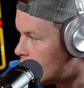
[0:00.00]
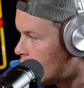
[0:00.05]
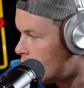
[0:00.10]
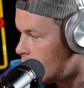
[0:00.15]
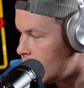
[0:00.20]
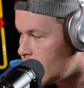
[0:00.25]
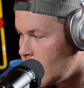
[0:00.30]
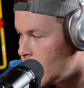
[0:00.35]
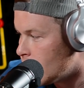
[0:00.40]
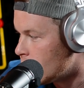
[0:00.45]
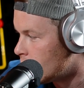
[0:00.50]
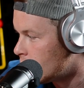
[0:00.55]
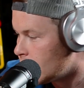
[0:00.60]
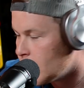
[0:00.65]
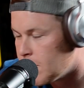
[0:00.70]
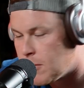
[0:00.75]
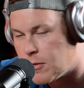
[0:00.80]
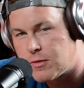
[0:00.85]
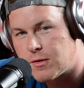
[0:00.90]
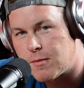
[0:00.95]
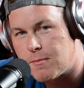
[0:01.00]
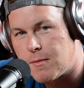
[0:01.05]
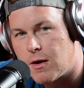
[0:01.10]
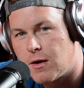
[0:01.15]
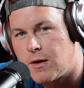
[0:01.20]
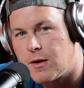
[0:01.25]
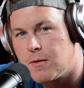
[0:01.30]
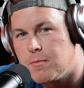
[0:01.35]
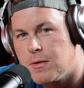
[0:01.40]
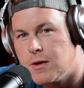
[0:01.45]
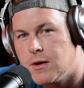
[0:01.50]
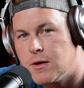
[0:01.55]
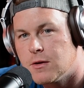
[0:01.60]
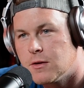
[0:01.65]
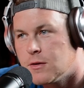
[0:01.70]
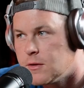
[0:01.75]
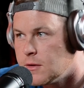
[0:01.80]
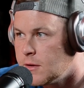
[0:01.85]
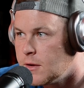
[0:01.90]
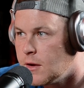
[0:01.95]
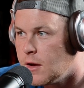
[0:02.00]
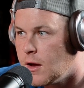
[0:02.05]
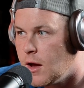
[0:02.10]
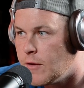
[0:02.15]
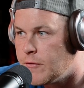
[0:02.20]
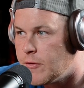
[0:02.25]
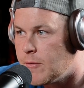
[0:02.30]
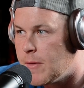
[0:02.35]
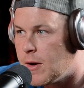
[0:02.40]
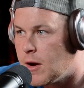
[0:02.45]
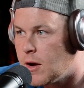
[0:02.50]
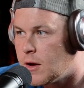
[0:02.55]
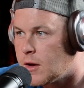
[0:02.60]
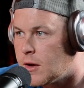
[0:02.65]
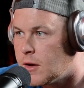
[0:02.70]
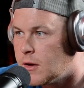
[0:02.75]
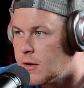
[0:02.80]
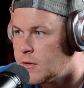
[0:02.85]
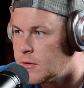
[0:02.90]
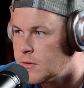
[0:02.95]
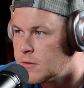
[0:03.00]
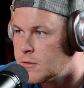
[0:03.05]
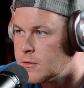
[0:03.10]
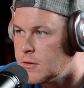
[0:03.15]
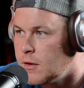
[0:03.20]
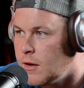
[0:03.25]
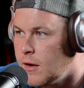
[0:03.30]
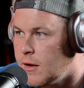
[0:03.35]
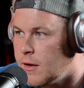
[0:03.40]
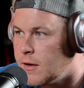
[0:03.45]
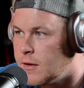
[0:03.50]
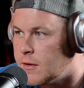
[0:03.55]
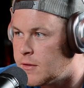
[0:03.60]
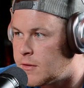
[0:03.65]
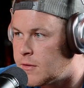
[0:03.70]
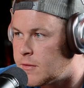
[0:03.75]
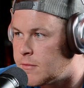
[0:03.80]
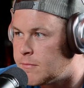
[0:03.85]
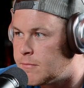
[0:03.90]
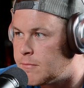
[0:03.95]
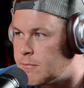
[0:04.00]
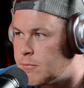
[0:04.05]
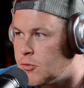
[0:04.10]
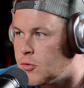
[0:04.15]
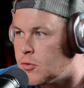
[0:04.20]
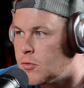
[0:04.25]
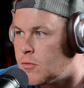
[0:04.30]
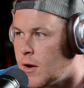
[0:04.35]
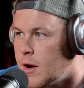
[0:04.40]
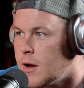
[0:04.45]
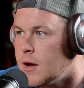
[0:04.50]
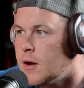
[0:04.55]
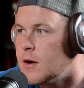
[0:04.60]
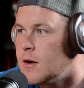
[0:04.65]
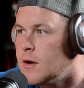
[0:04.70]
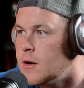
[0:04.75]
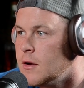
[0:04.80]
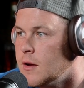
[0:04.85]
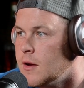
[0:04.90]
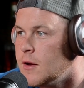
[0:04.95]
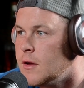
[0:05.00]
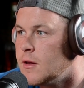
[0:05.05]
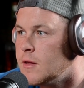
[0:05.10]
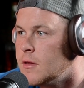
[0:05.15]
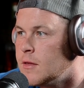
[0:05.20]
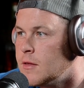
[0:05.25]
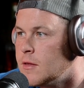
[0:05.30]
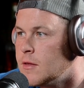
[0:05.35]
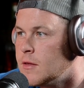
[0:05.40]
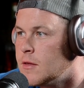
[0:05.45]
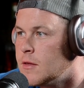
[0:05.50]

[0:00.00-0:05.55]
There you go. The most American beer of America is brewed right here in